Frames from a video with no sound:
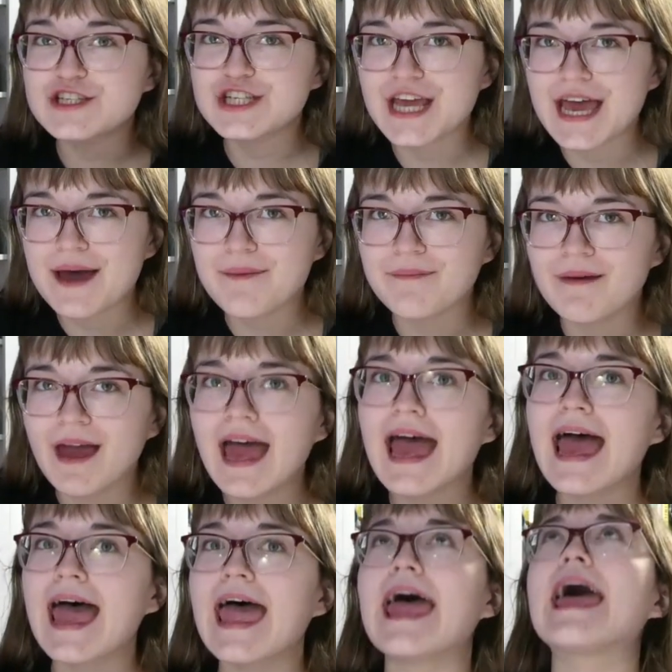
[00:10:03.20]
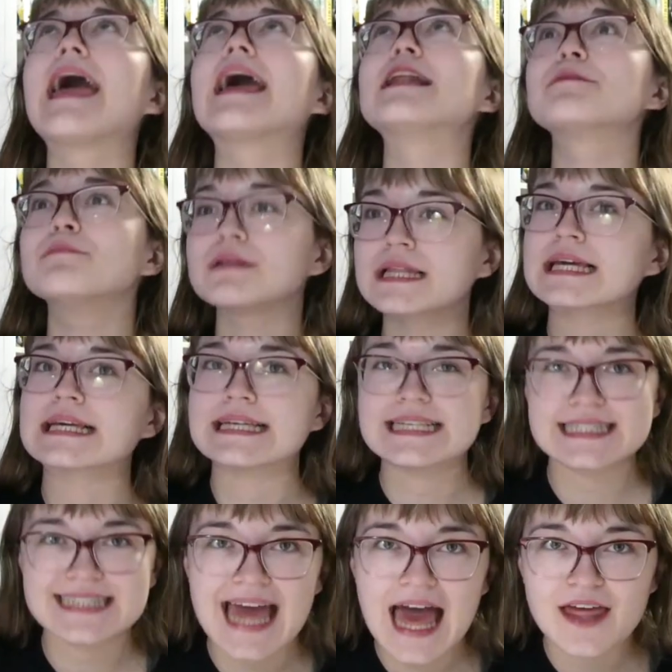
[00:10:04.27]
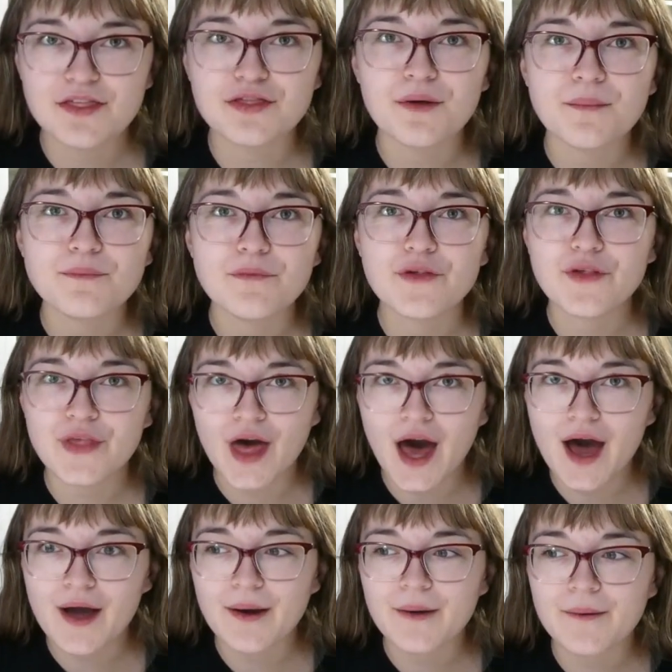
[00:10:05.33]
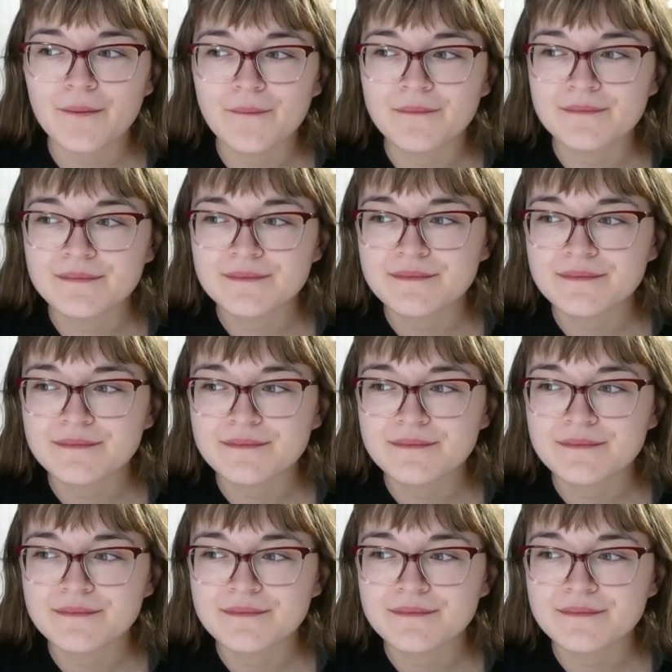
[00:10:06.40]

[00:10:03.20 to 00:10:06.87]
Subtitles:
of Jim and Blinky's death. So,